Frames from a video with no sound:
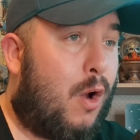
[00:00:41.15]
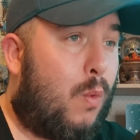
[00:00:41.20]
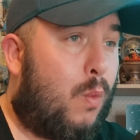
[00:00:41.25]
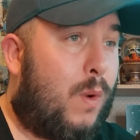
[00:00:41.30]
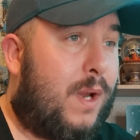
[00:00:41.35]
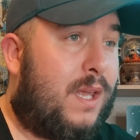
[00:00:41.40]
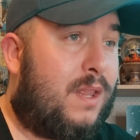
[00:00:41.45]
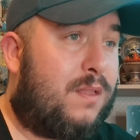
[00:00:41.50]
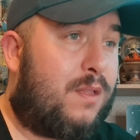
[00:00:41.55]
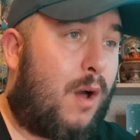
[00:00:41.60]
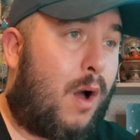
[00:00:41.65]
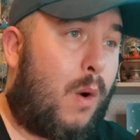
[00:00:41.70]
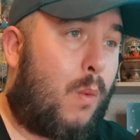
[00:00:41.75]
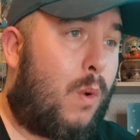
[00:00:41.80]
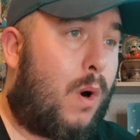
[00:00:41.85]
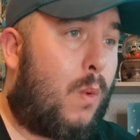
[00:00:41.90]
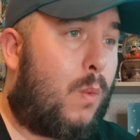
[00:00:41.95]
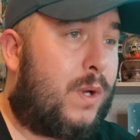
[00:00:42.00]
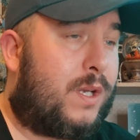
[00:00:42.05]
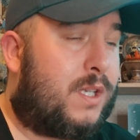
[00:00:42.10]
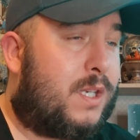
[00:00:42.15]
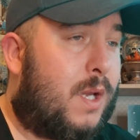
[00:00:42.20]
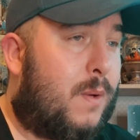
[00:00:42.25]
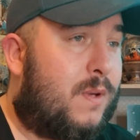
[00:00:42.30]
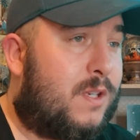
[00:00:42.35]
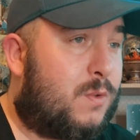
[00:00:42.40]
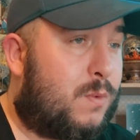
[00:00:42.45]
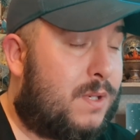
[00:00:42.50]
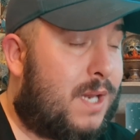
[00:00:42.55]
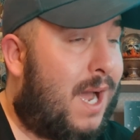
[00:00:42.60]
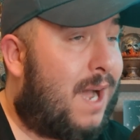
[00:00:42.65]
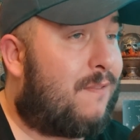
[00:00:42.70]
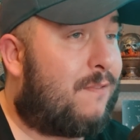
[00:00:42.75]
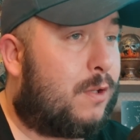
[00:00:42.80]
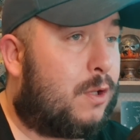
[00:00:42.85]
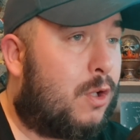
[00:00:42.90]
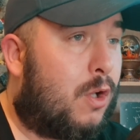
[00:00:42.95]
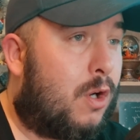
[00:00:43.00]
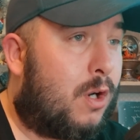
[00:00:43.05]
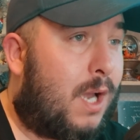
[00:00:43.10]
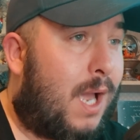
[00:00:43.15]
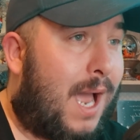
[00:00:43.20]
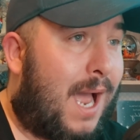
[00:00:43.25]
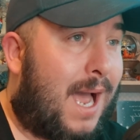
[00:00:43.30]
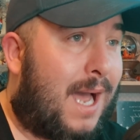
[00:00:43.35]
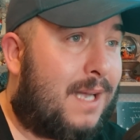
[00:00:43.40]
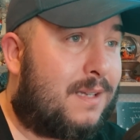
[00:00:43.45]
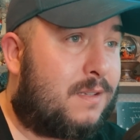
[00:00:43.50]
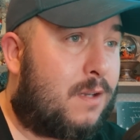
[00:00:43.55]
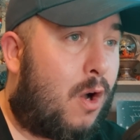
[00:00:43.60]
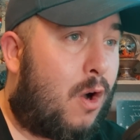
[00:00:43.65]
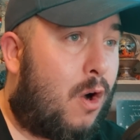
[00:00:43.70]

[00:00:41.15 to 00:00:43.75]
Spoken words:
we thought what we'd do is we'd have a look at